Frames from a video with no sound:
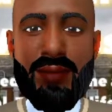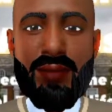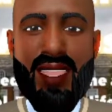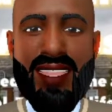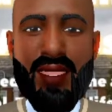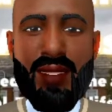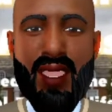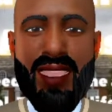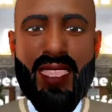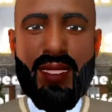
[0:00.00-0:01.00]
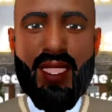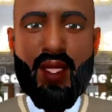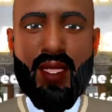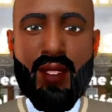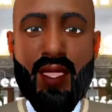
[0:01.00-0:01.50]
I use my
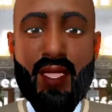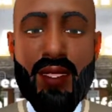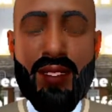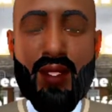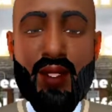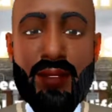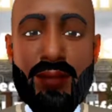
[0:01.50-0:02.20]
avatar because,